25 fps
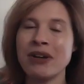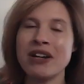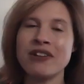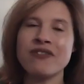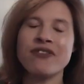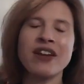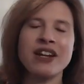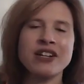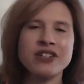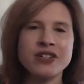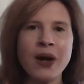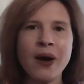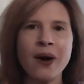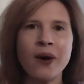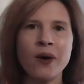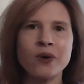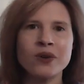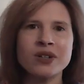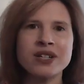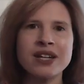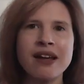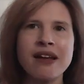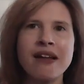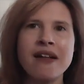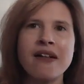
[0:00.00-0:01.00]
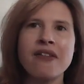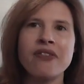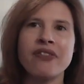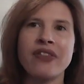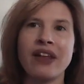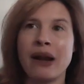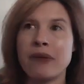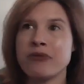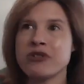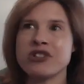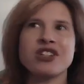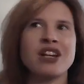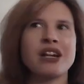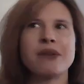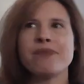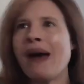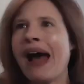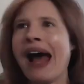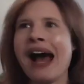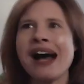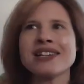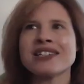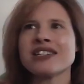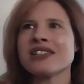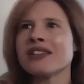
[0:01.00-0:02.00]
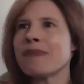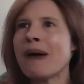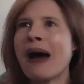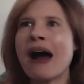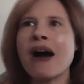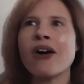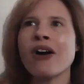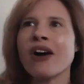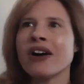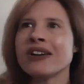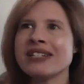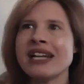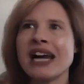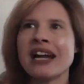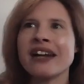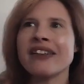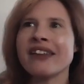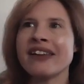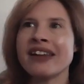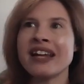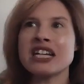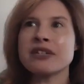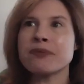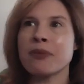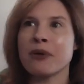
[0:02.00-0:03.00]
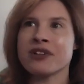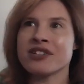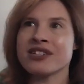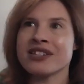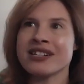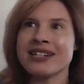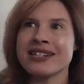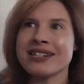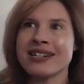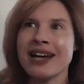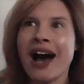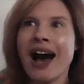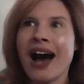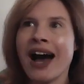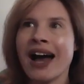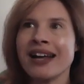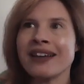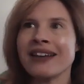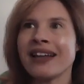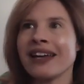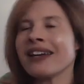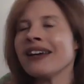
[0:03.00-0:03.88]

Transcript: And if they don't, then I'm just going to pass the power on down to the next person and die.